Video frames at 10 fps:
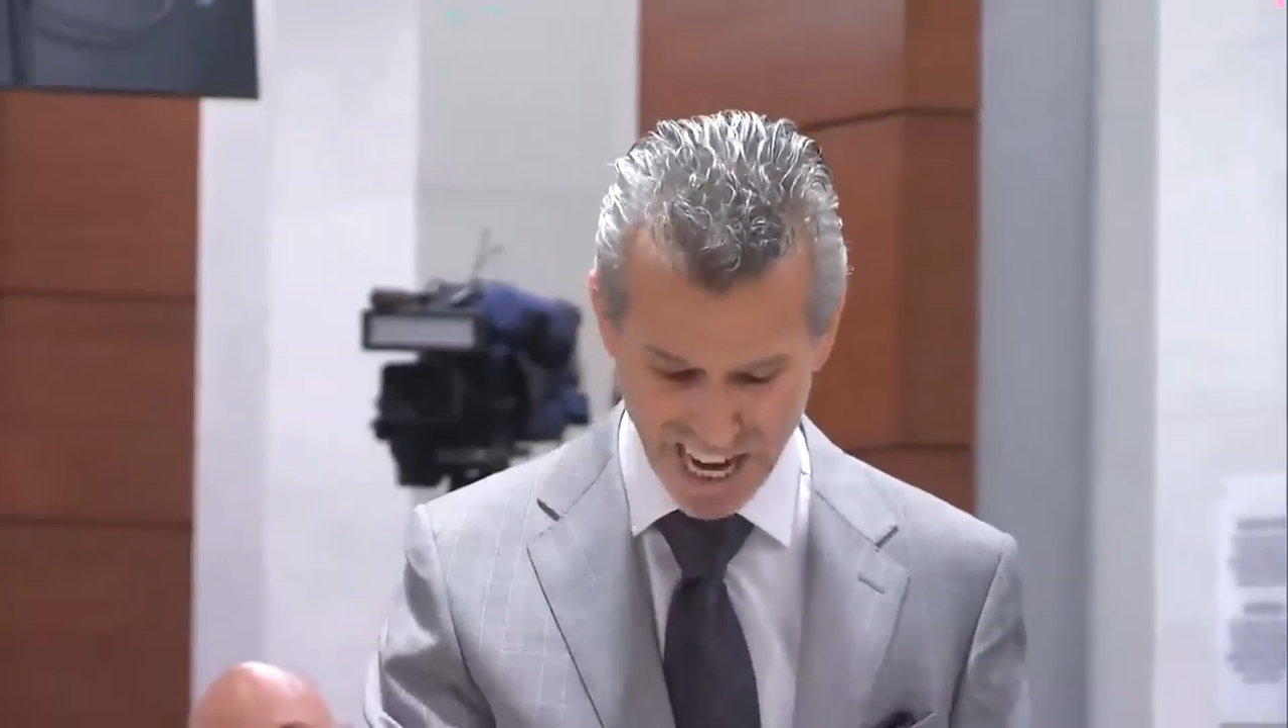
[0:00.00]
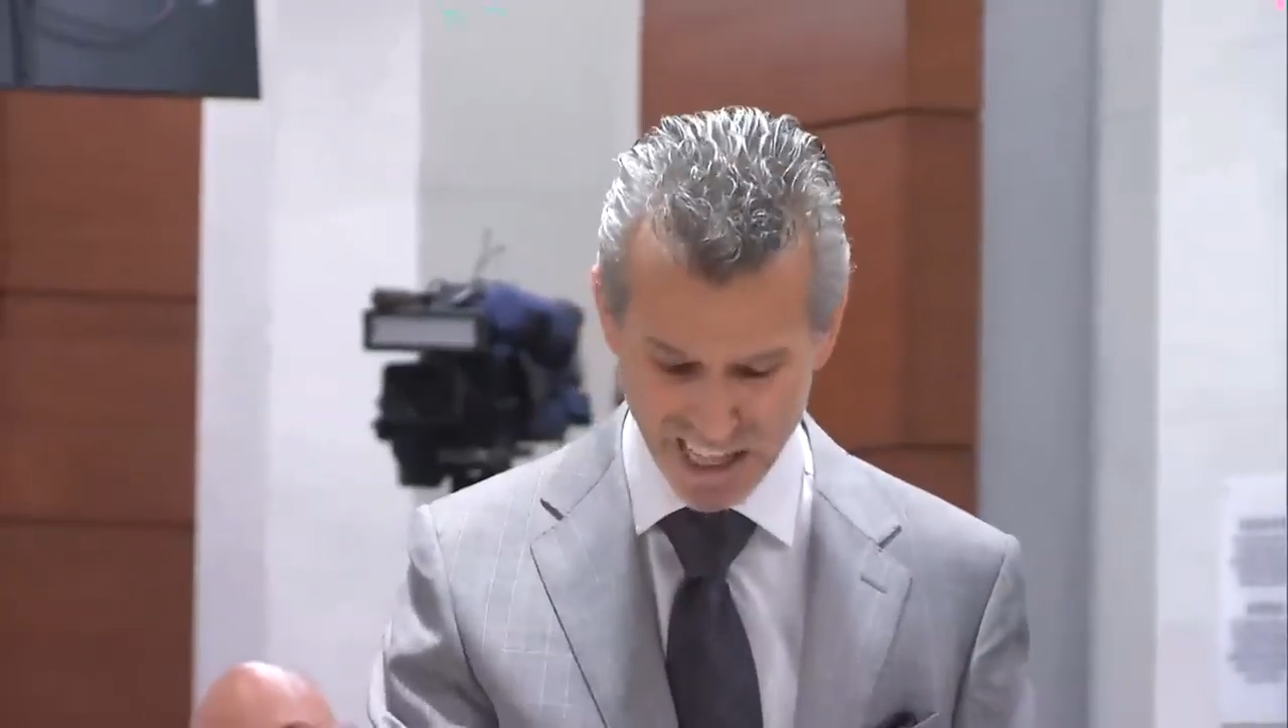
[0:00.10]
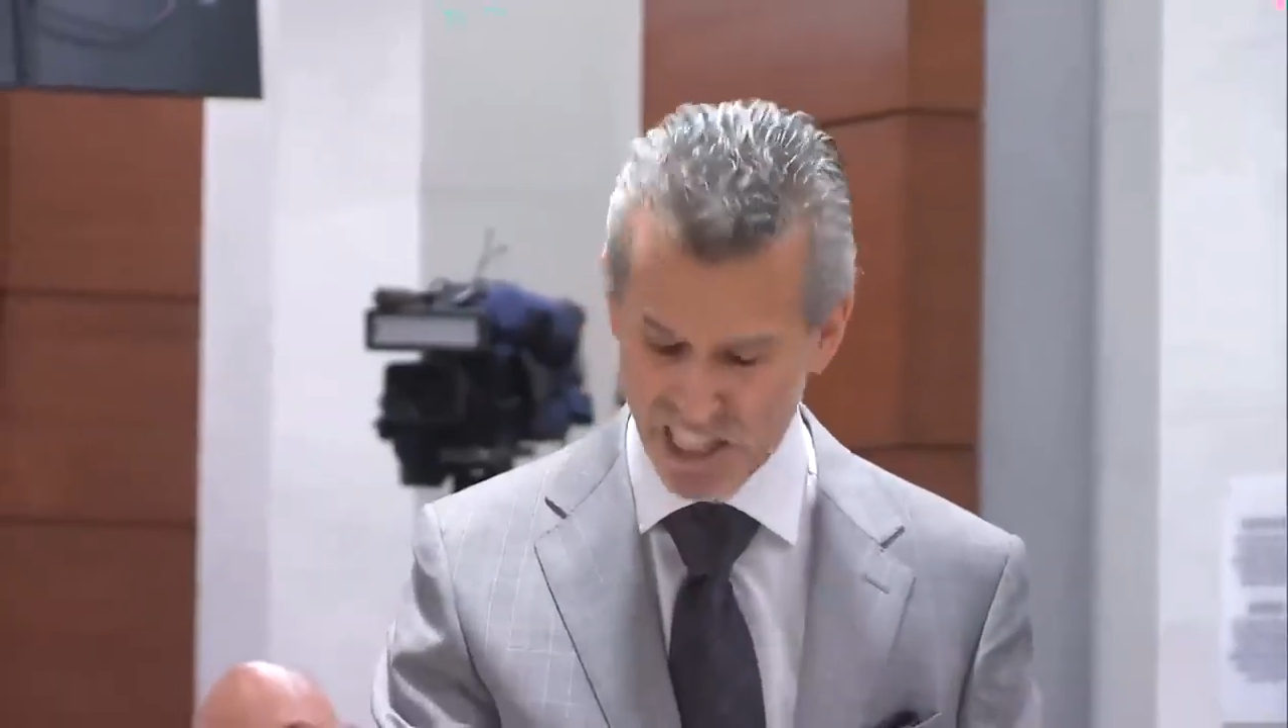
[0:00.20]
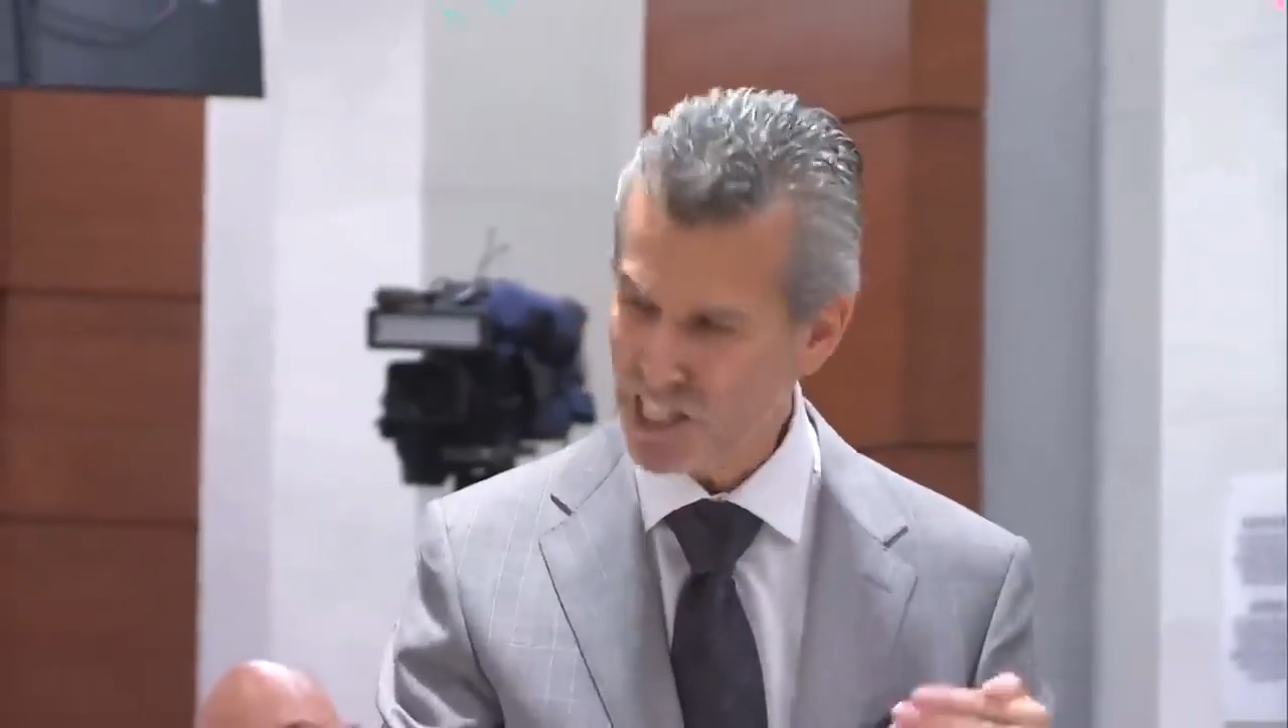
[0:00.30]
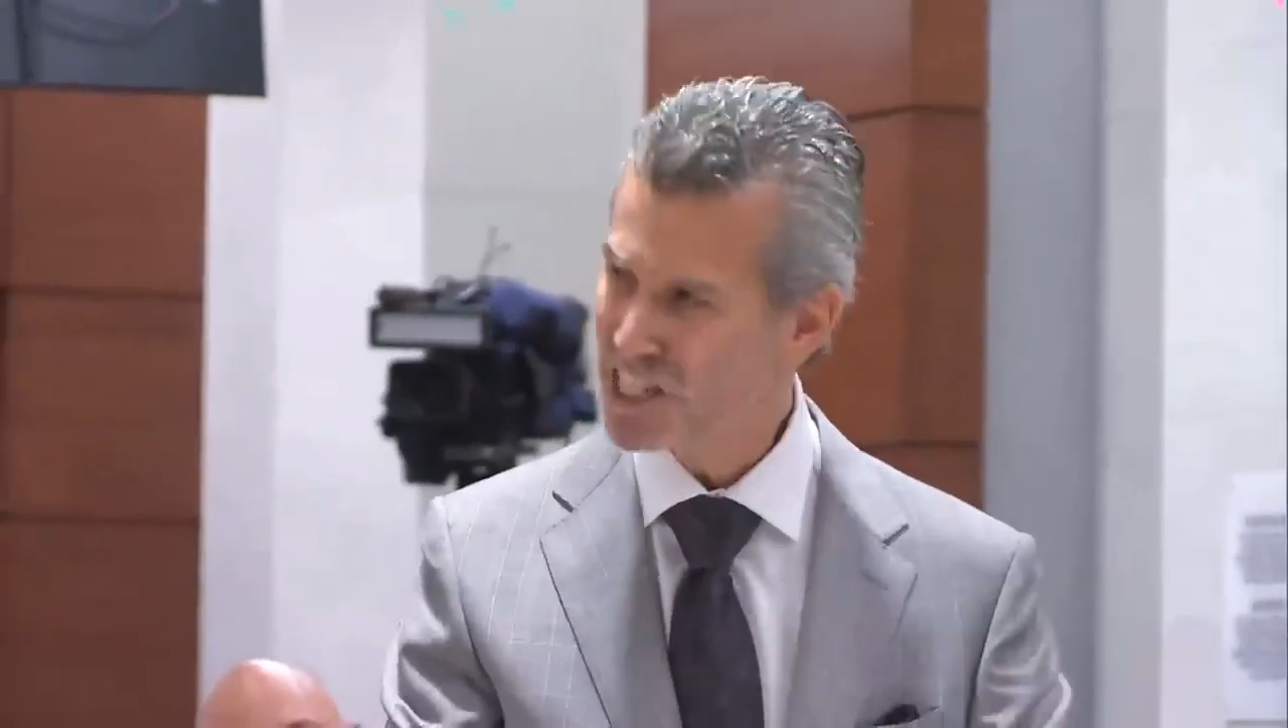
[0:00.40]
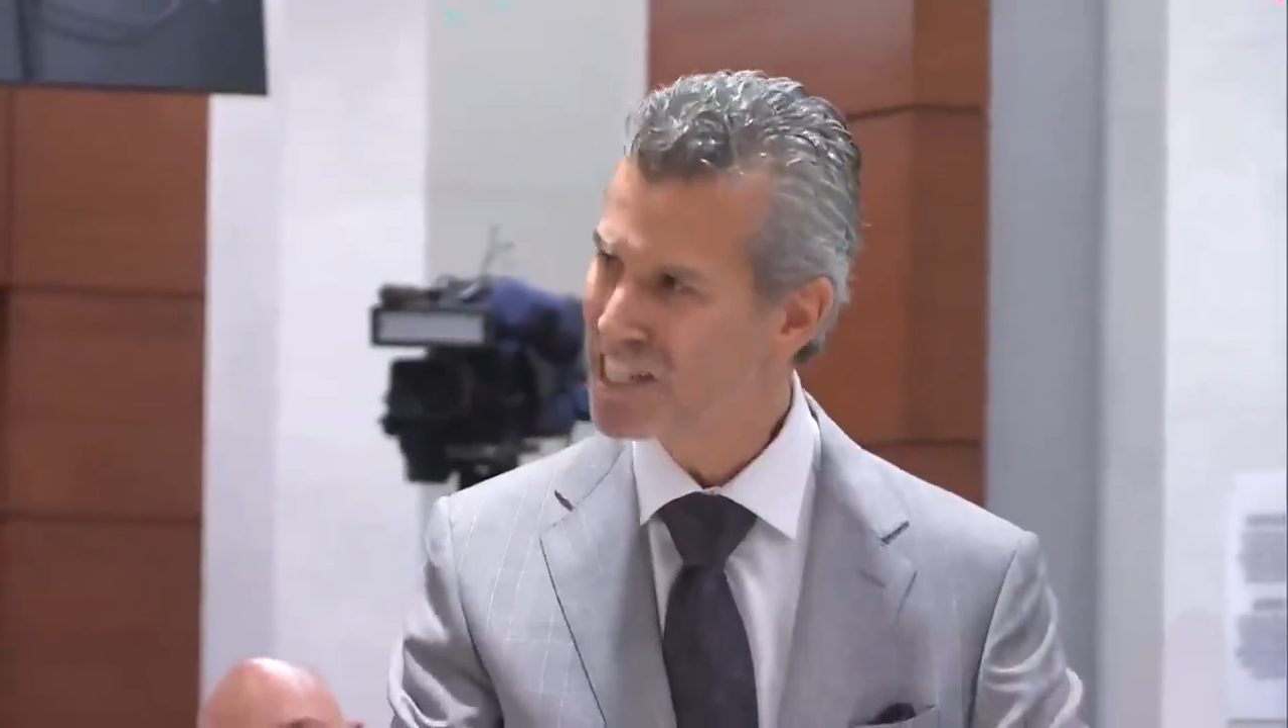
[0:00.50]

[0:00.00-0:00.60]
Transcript: this is